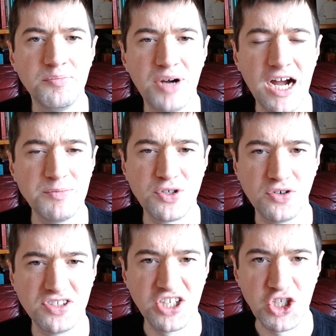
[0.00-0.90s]
Perhaps
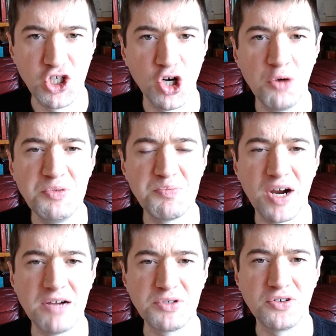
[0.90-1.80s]
costing jobs,
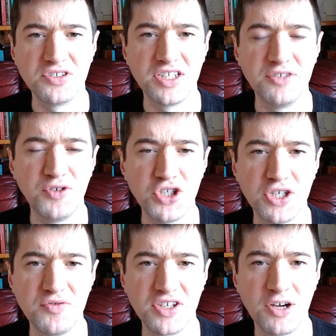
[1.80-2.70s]
perhaps costing the
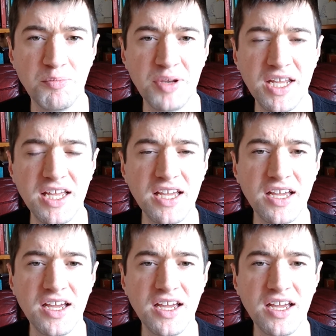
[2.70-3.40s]
future of the company,